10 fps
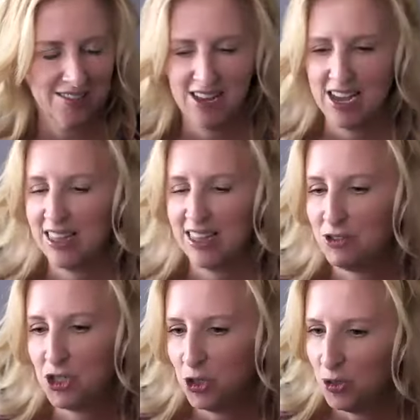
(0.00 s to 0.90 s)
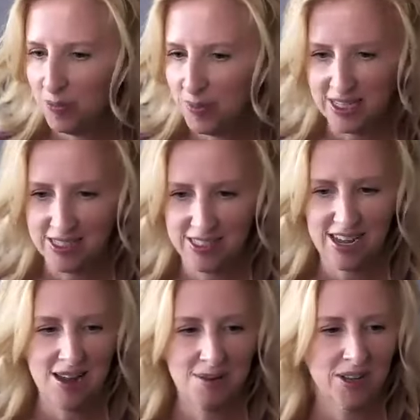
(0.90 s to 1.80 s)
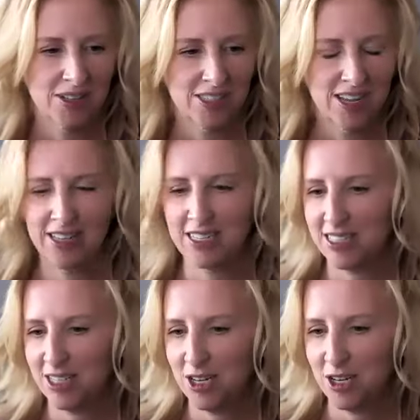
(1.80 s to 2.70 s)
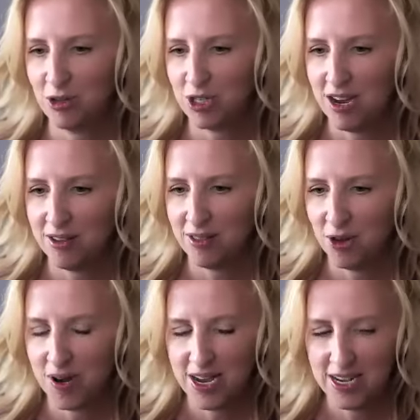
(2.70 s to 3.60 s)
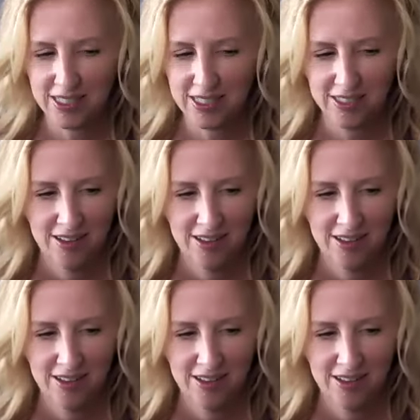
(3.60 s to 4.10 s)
I love Zoom because I'm in Salt Lake City, Utah in the US,